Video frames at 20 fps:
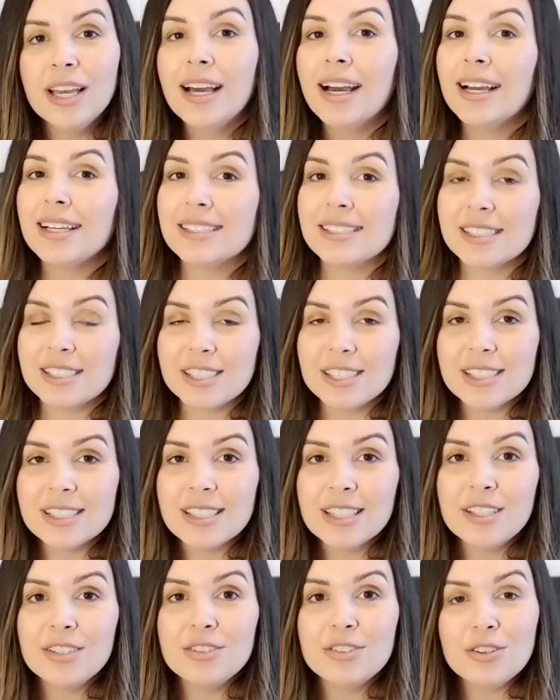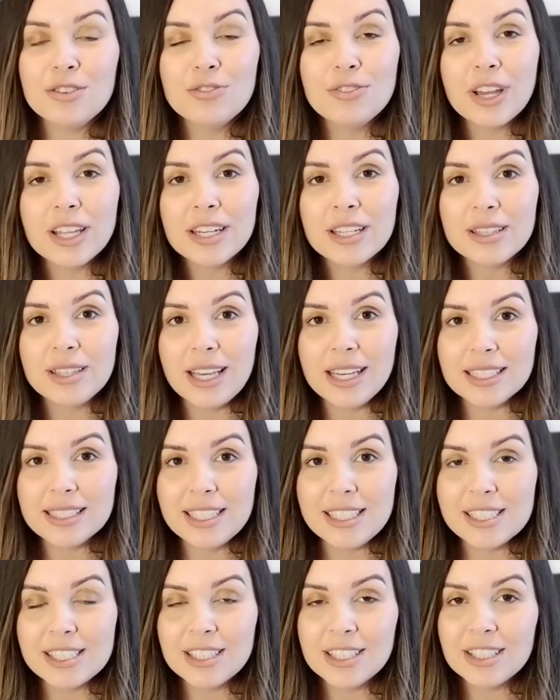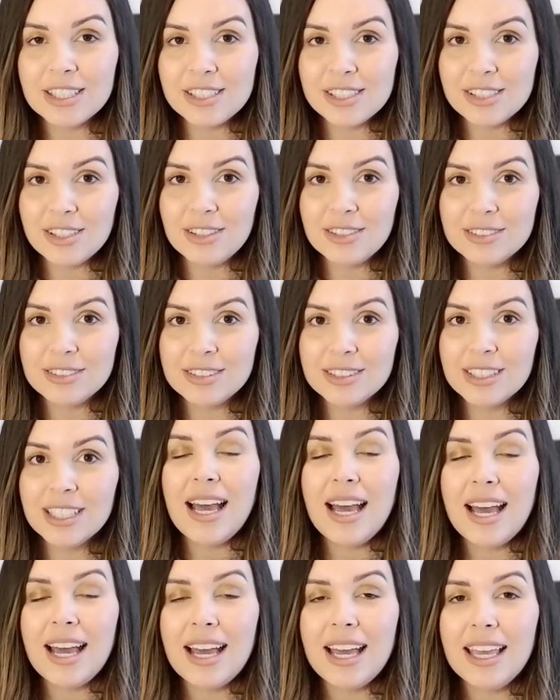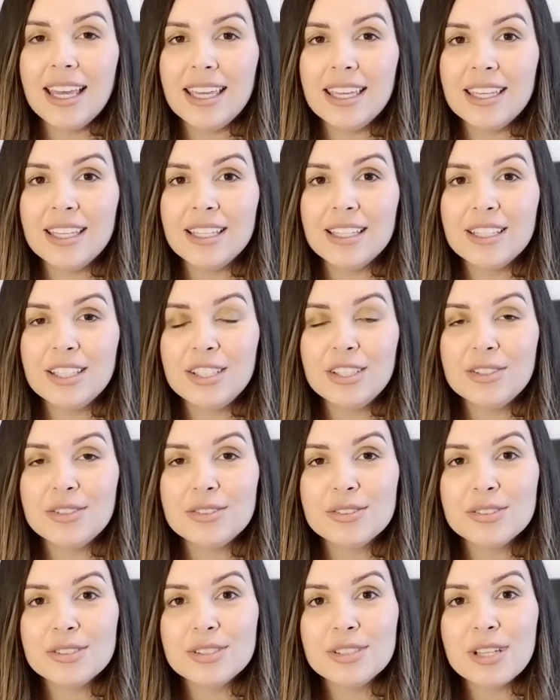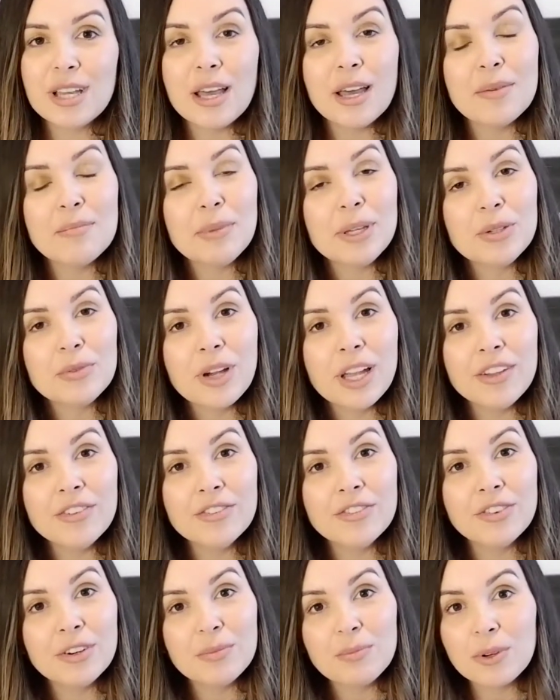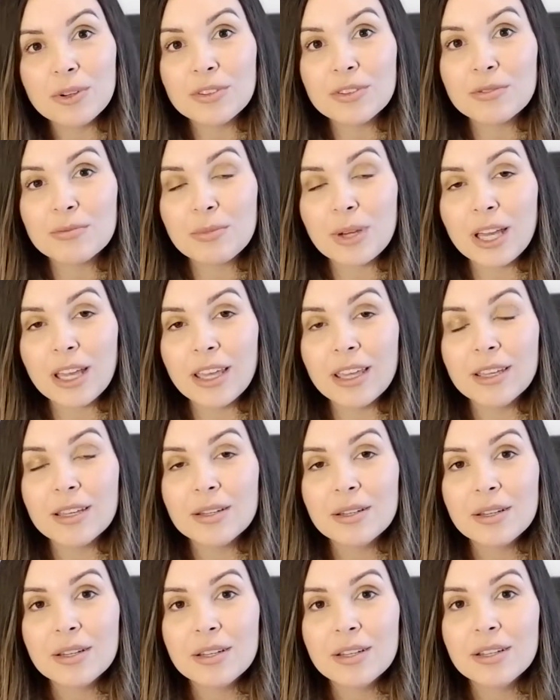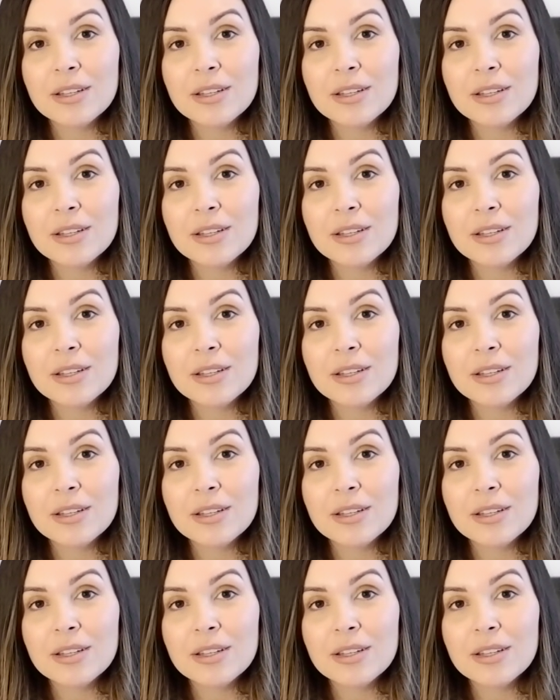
I suggest that you go find a lactation consultant. I used a midwife for both of my